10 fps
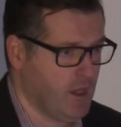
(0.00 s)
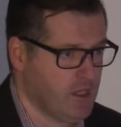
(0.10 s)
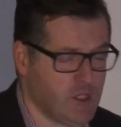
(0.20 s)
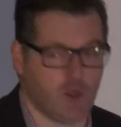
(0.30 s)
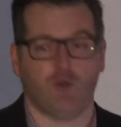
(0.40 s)

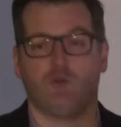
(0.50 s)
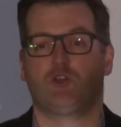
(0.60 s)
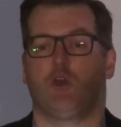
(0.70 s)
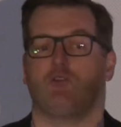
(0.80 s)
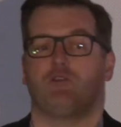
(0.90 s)

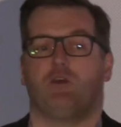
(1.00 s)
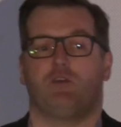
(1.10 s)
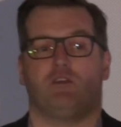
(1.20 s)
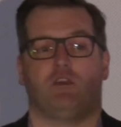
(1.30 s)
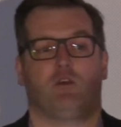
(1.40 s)
Huge
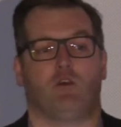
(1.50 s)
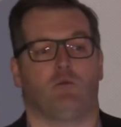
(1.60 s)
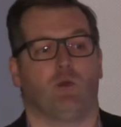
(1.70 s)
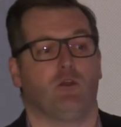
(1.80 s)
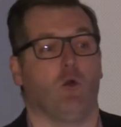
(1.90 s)
controversy
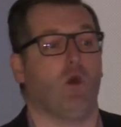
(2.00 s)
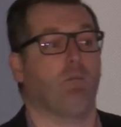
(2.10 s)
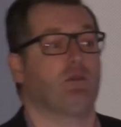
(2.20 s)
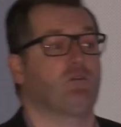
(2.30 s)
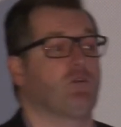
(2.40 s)
occurred when not
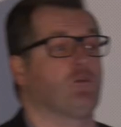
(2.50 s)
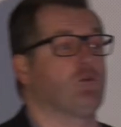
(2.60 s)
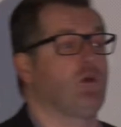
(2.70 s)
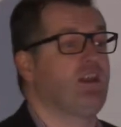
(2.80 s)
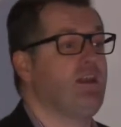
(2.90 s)
one but
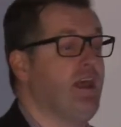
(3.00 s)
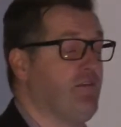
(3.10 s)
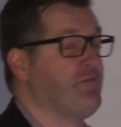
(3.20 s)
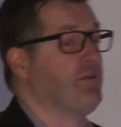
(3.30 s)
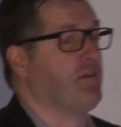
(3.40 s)
2
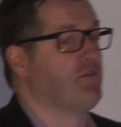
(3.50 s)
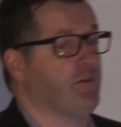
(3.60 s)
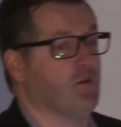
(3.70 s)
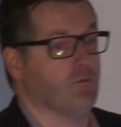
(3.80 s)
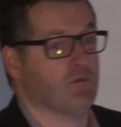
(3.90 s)
Netflix
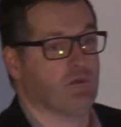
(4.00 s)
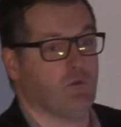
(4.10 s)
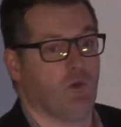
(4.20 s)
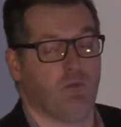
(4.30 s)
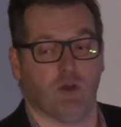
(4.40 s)
films
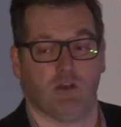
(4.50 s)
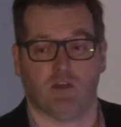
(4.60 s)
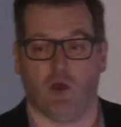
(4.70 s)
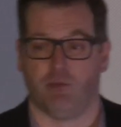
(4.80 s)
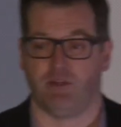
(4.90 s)
were put into
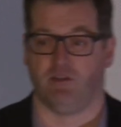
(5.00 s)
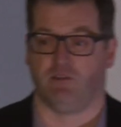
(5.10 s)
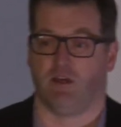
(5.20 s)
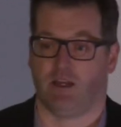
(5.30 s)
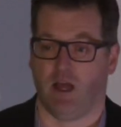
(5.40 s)

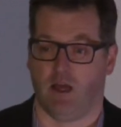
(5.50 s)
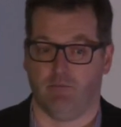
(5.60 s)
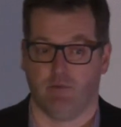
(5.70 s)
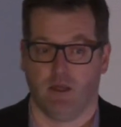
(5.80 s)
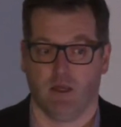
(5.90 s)
competition at Cannes.